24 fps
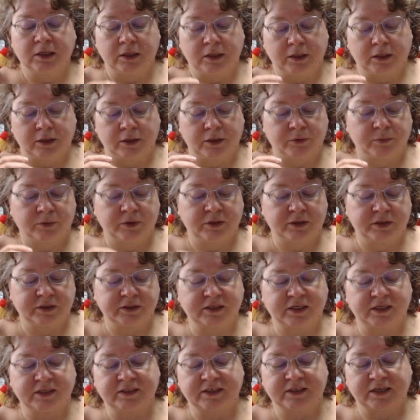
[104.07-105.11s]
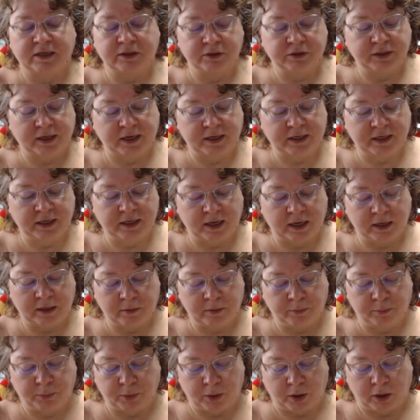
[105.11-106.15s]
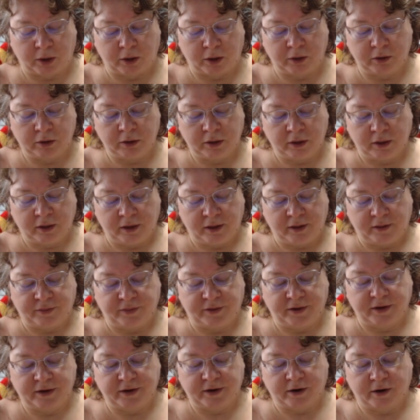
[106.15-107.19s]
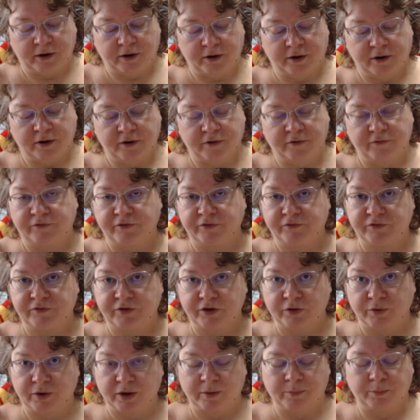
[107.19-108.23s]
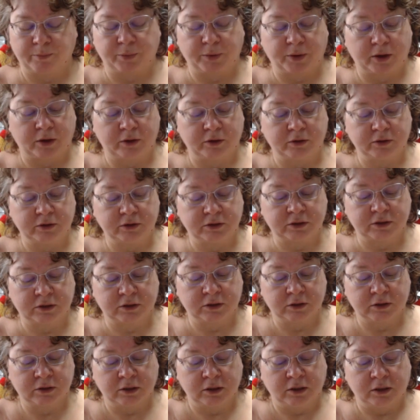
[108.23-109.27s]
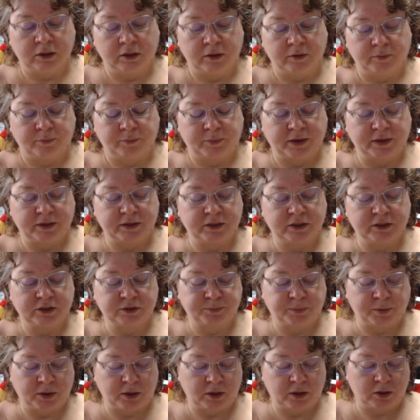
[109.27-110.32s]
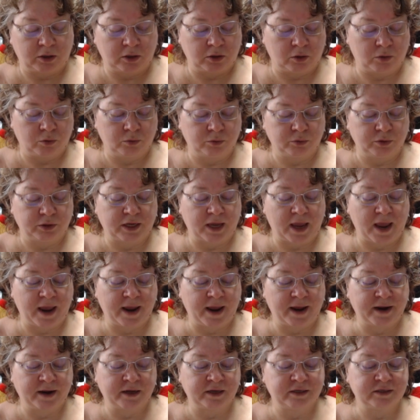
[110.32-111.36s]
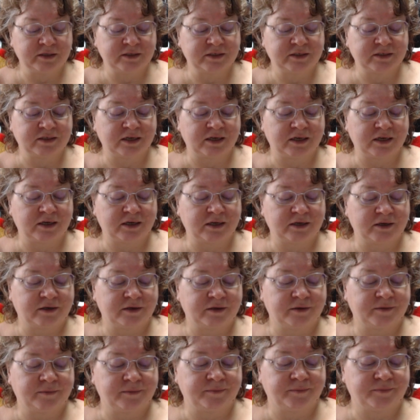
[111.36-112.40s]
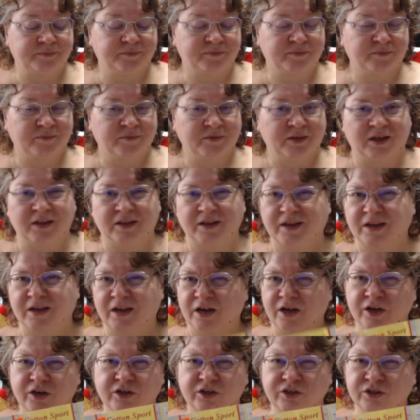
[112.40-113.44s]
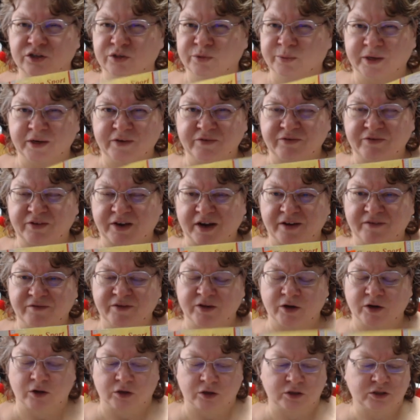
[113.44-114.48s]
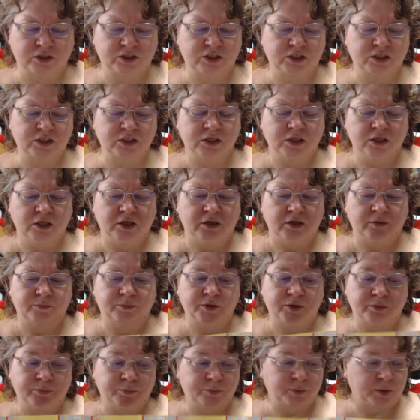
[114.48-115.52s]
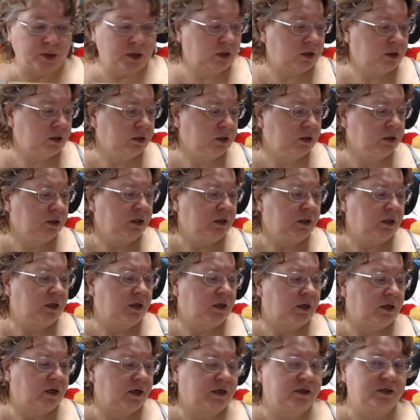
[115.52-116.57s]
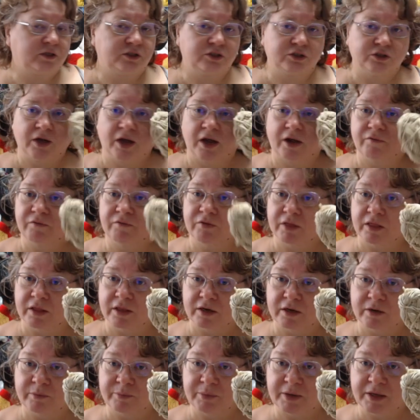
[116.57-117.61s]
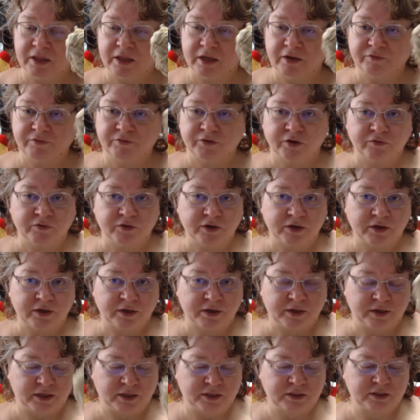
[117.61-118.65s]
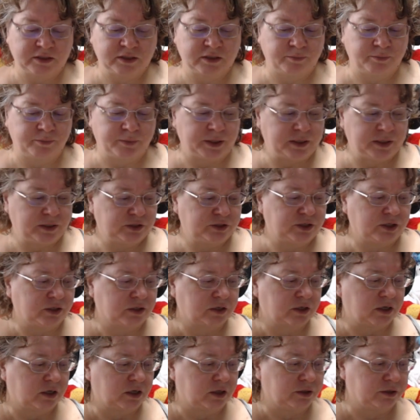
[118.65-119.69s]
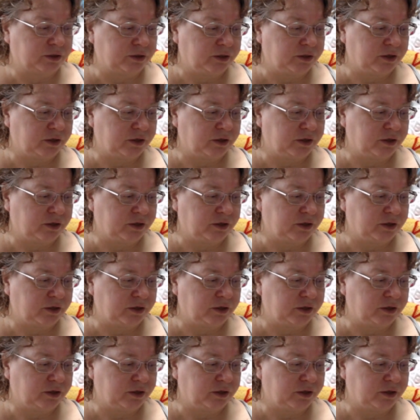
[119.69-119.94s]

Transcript: It was $1.99 a ball. They are 50 gram balls, but each ball only has like 125 yards per ball. I do have a little bit left over, a nice beige color.